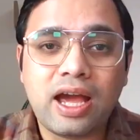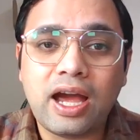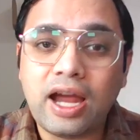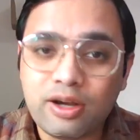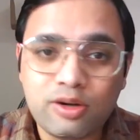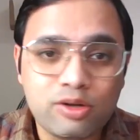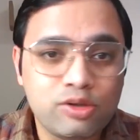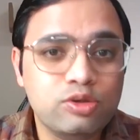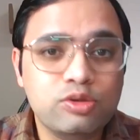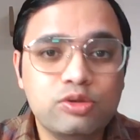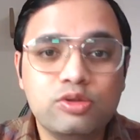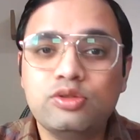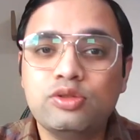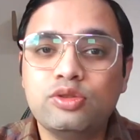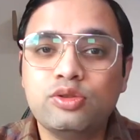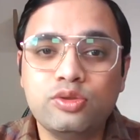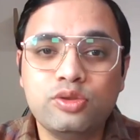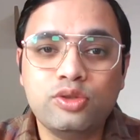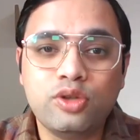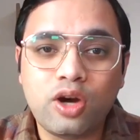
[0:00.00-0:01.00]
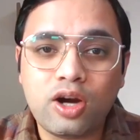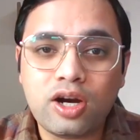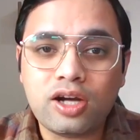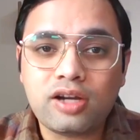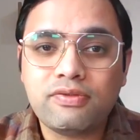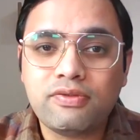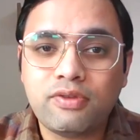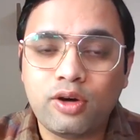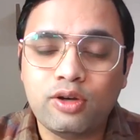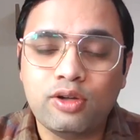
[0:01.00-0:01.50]
and who do
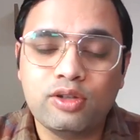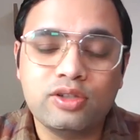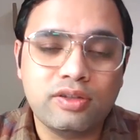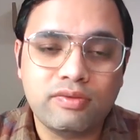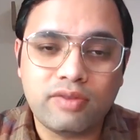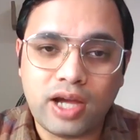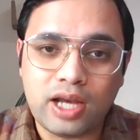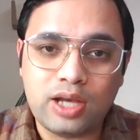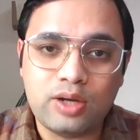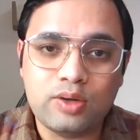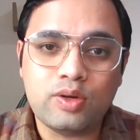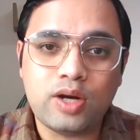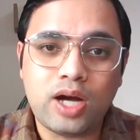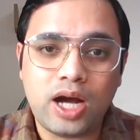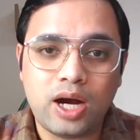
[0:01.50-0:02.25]
not follow the value,